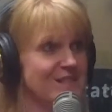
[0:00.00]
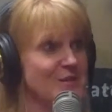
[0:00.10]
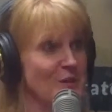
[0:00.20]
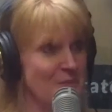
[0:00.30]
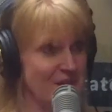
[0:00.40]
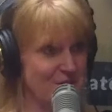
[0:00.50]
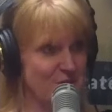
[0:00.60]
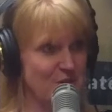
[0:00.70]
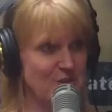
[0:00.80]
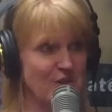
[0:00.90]
So make
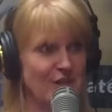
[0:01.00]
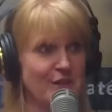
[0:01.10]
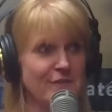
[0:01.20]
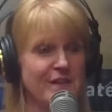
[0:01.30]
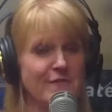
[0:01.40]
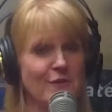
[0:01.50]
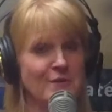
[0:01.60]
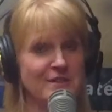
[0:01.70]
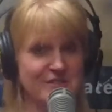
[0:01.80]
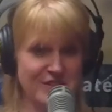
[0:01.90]
sure you call your favorite
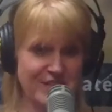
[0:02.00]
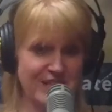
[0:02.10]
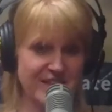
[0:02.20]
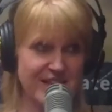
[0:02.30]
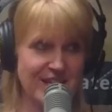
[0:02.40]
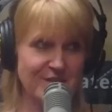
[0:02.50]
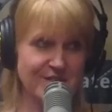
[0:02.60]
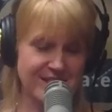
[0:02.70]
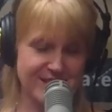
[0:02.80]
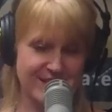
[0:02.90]
realtor and get that house
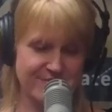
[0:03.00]
listed.